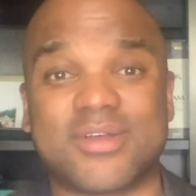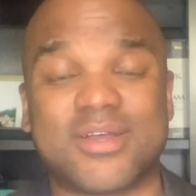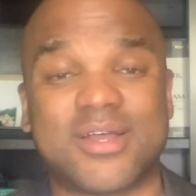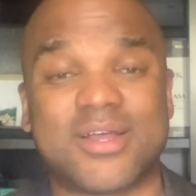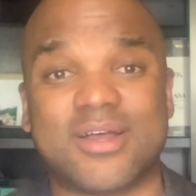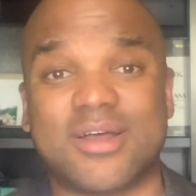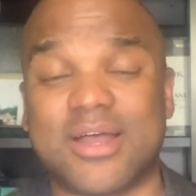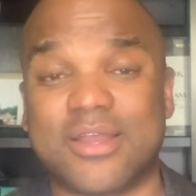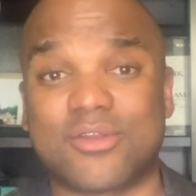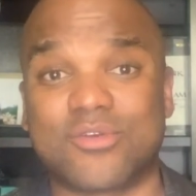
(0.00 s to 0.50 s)

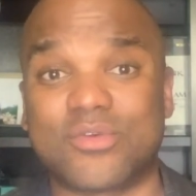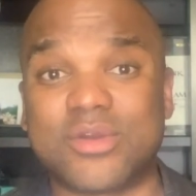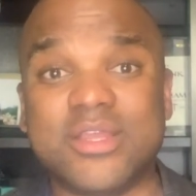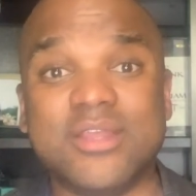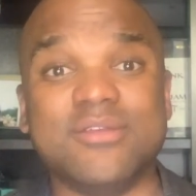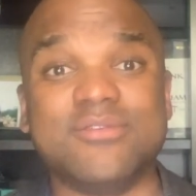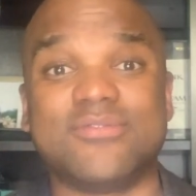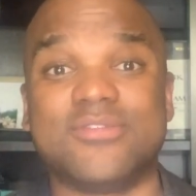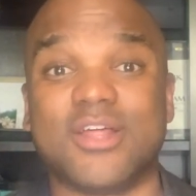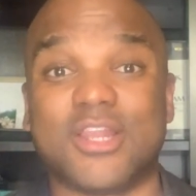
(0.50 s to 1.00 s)
Uh, I
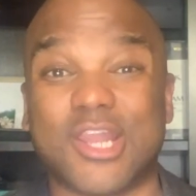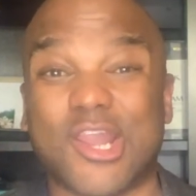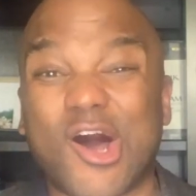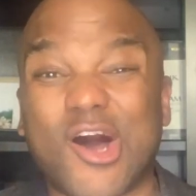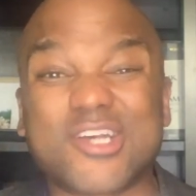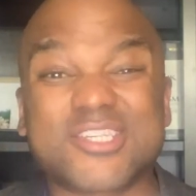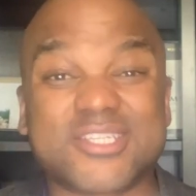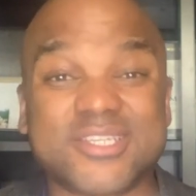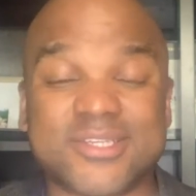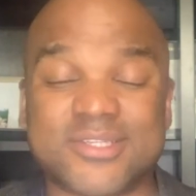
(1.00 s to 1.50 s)
grieve the
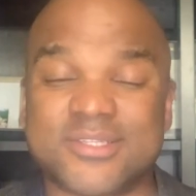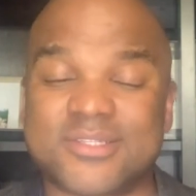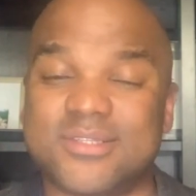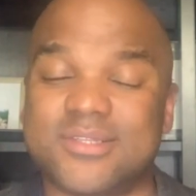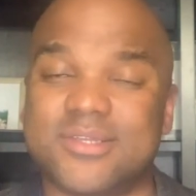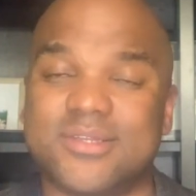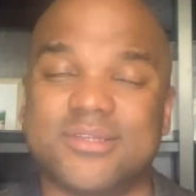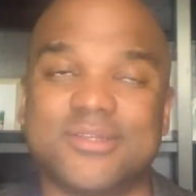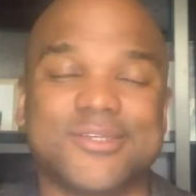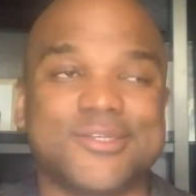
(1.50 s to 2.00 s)
losses,
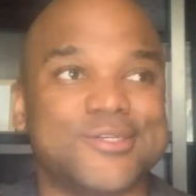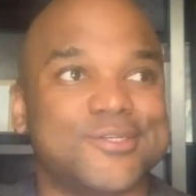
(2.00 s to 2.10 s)
the,